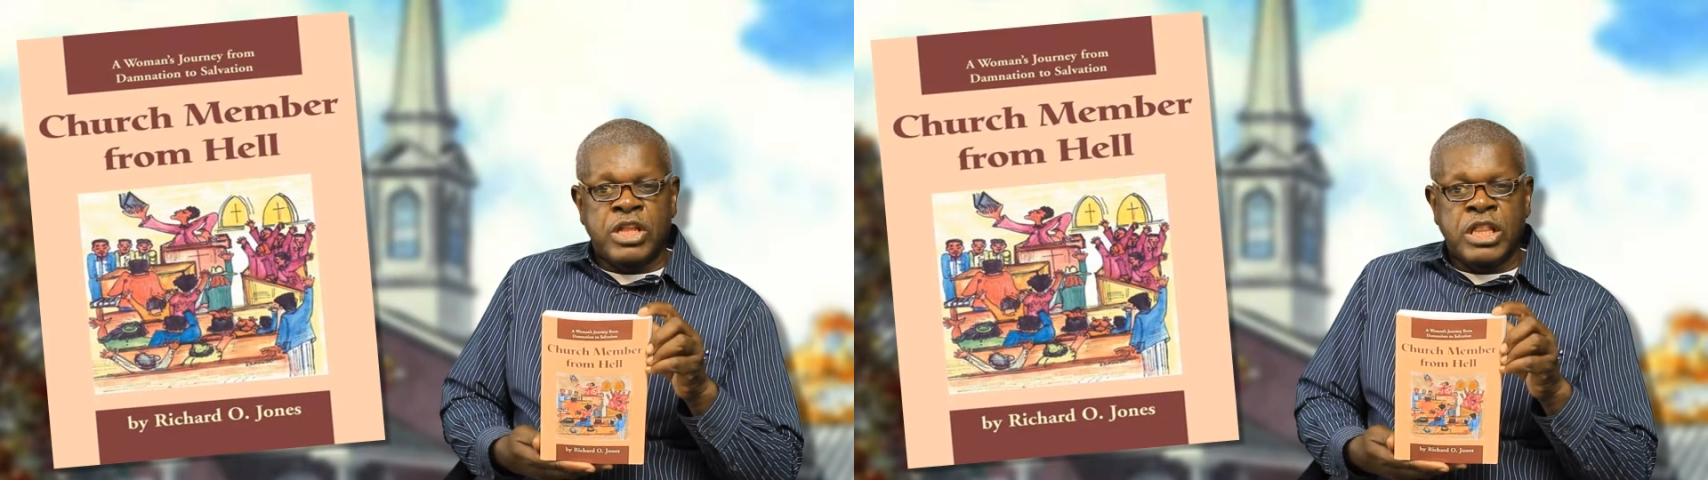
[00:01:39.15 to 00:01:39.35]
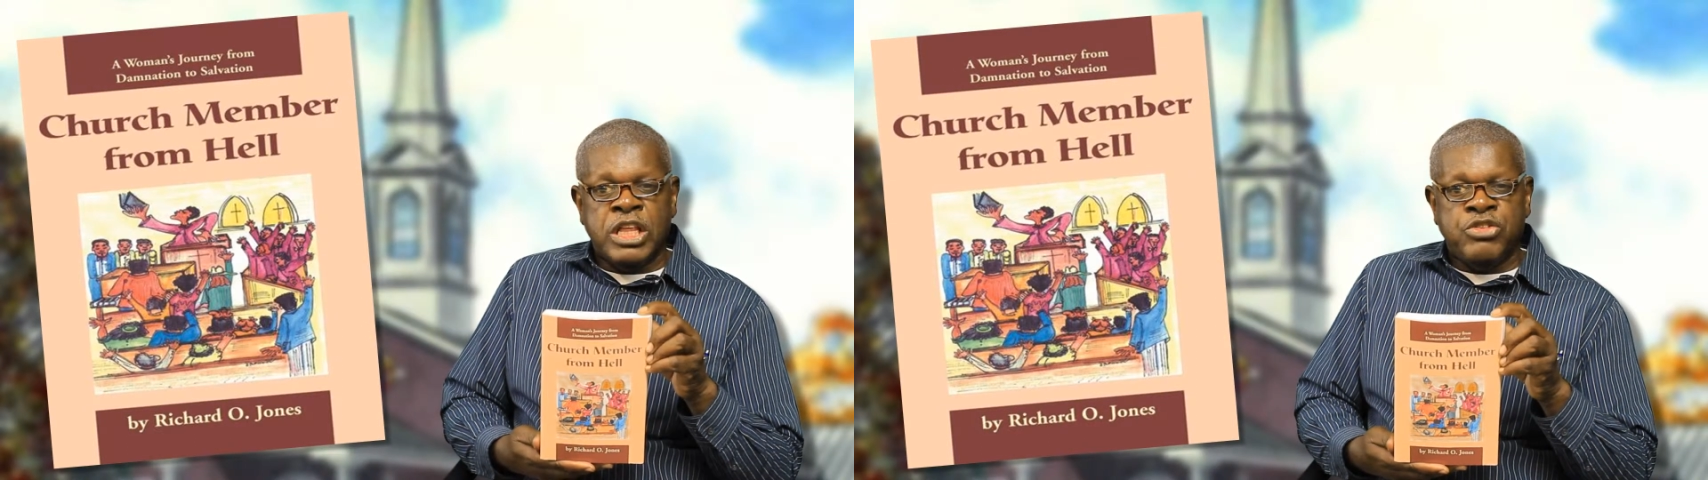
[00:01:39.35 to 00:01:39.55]

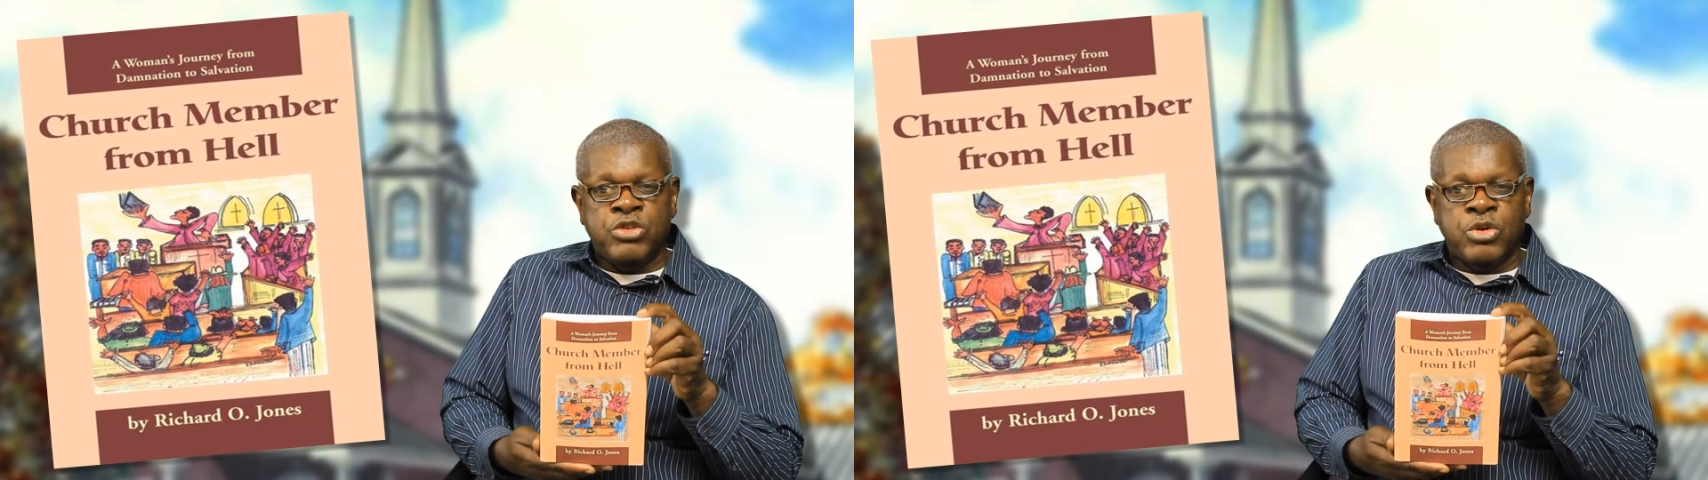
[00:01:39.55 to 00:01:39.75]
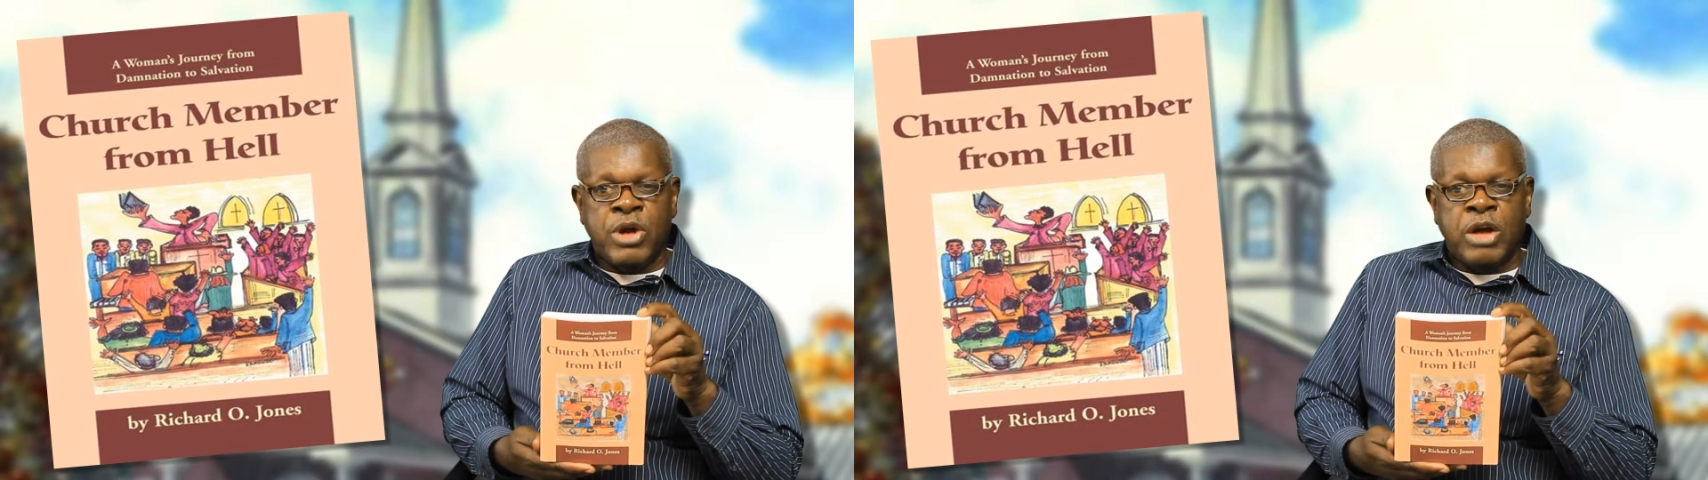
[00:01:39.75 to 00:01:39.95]
and let you
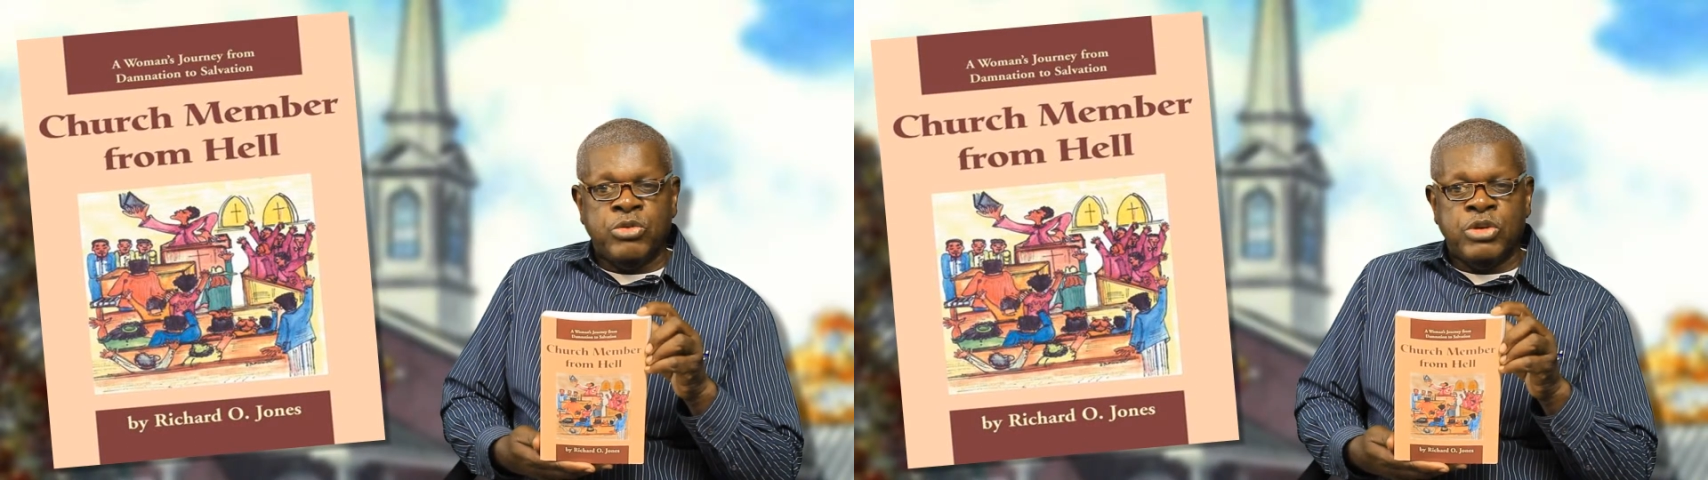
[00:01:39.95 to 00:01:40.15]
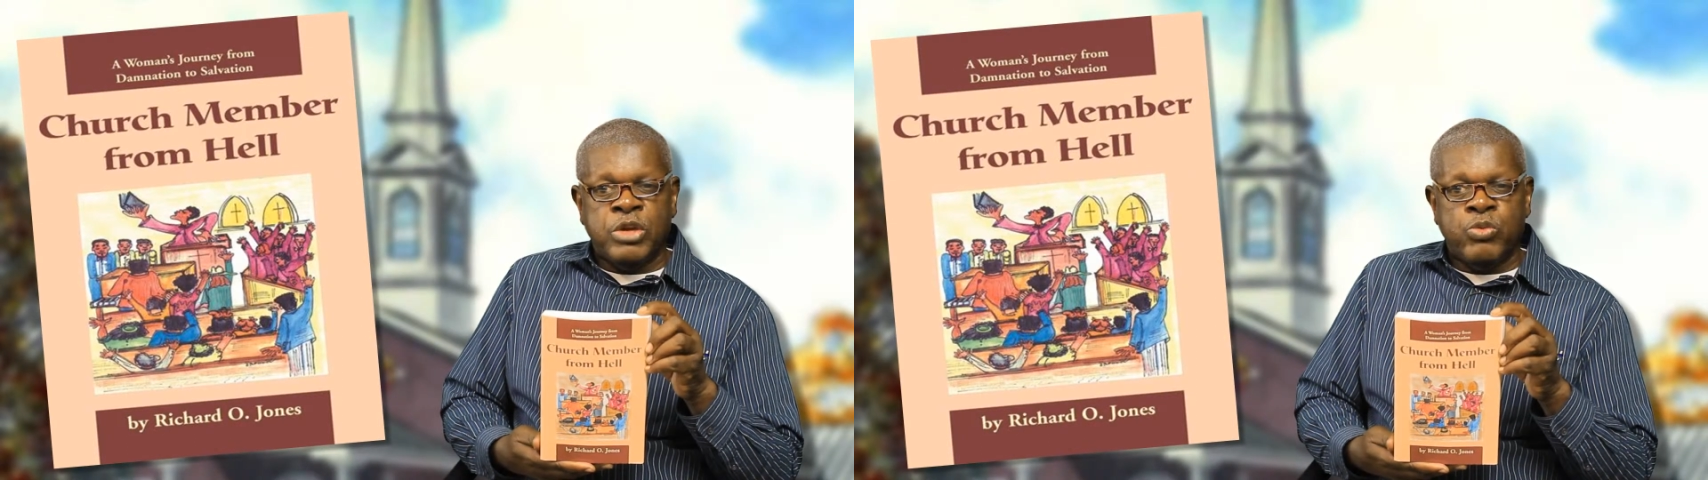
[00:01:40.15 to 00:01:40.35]
know how to
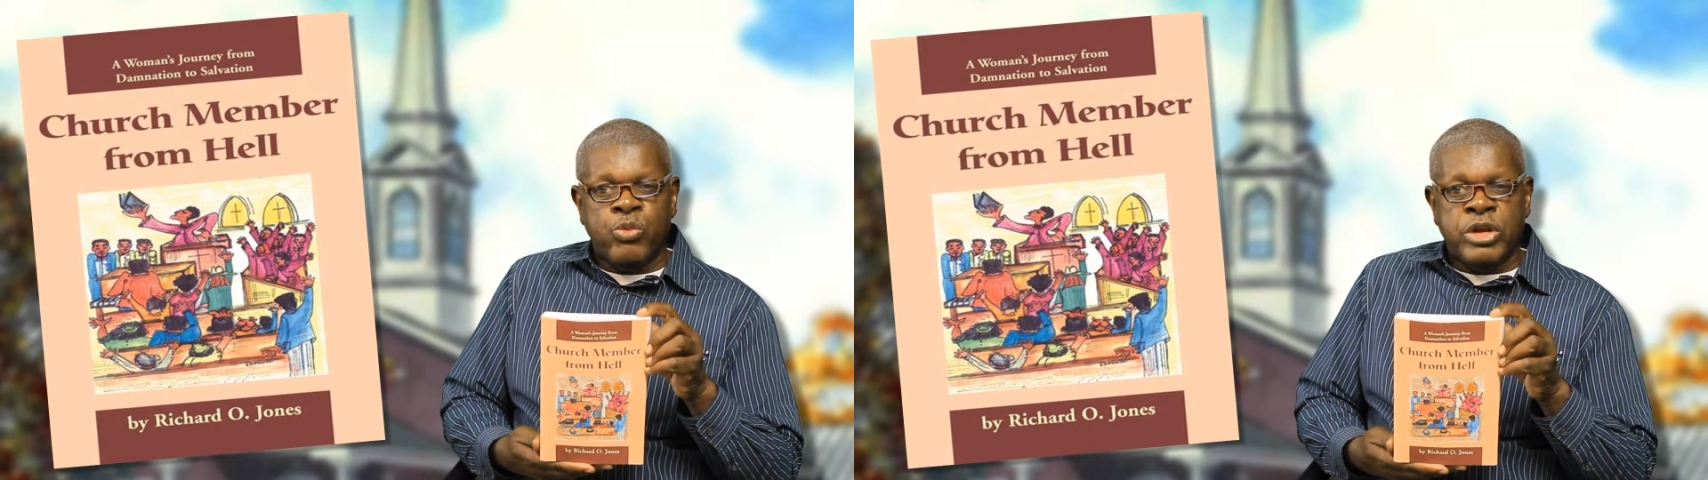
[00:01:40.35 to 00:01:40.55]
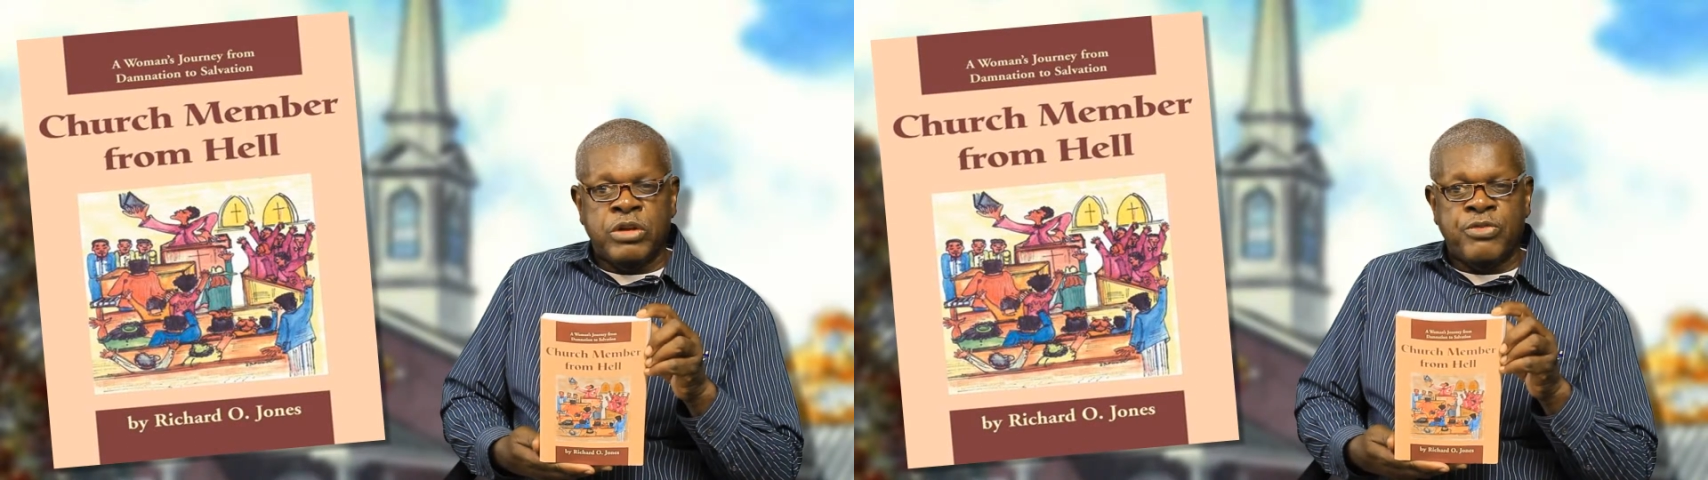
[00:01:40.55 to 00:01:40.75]
get
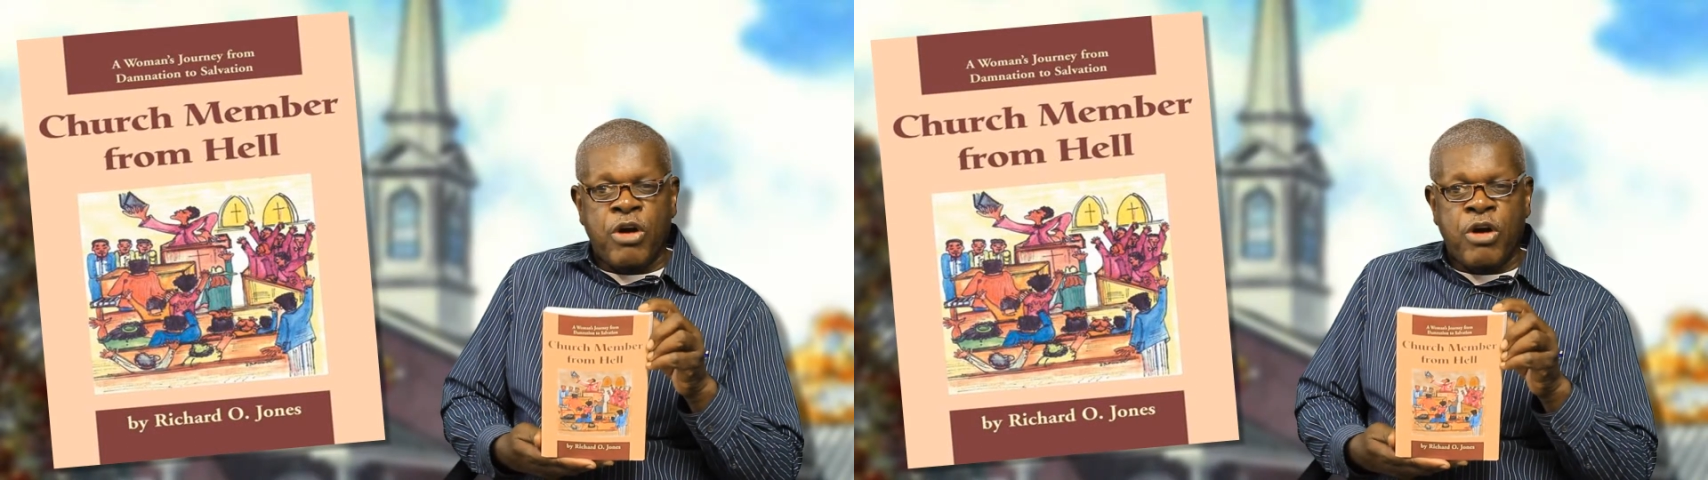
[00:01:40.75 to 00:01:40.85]
rid of